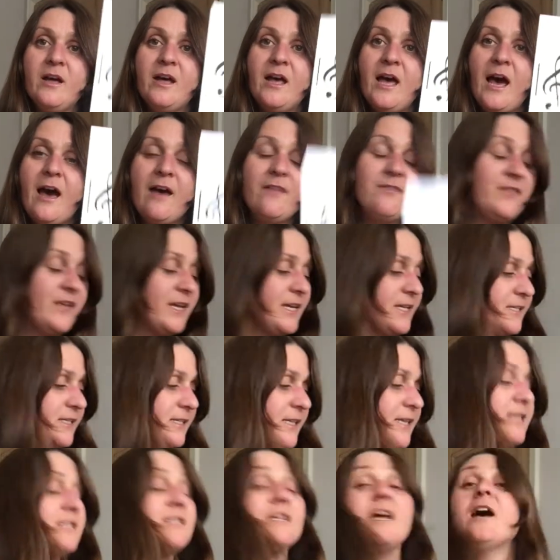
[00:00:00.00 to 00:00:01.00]
And this
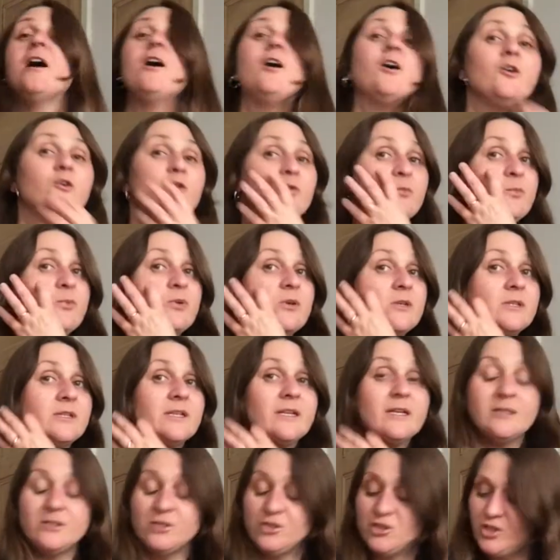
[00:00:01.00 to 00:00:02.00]
is our
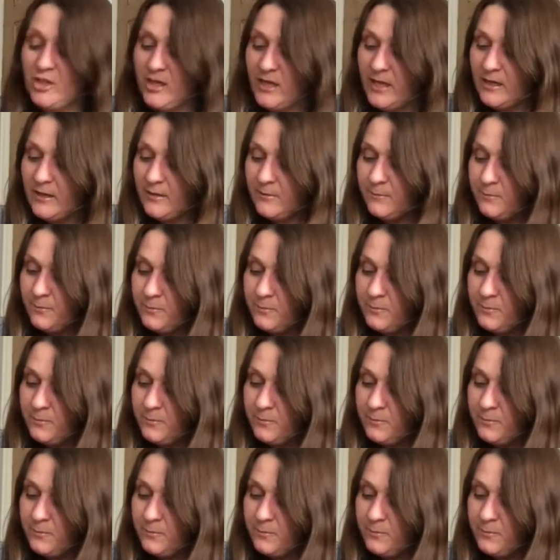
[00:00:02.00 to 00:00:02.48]
open G.